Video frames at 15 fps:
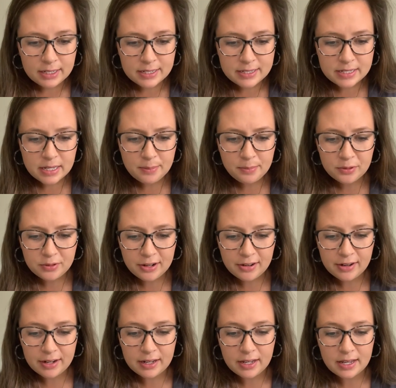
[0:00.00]

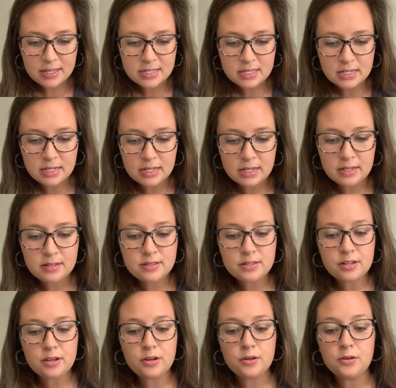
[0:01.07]
Temporary custody,
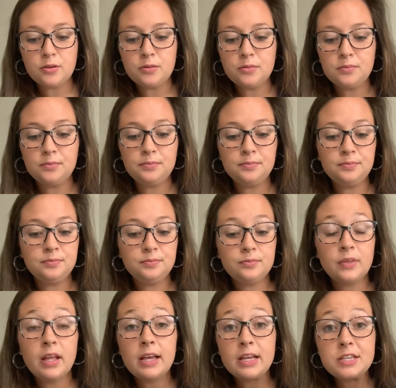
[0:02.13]
so
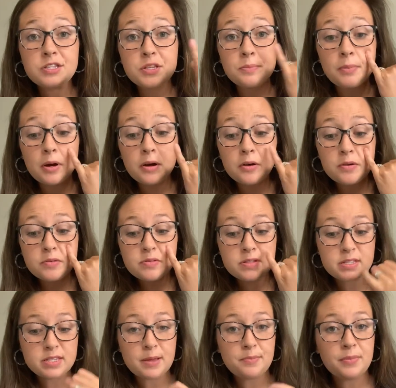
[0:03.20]
suppose
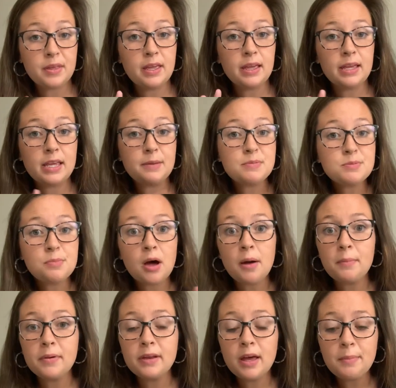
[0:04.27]
something keeps
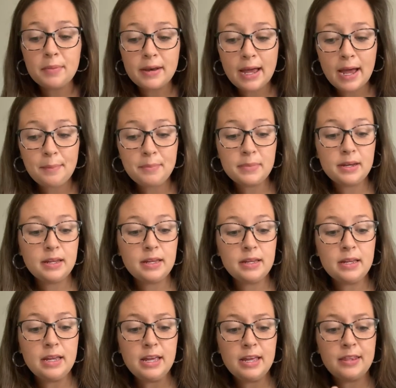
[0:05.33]
popping up and happening,
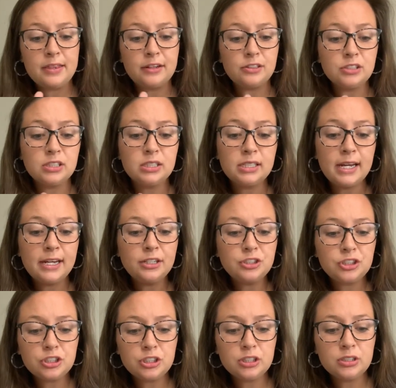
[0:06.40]
there's
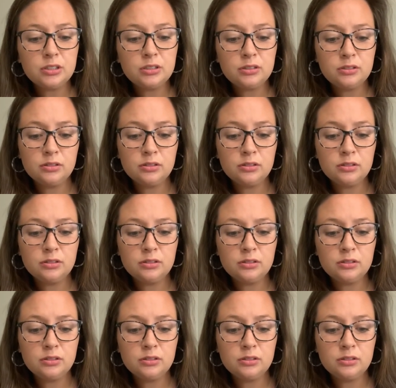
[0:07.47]
danger.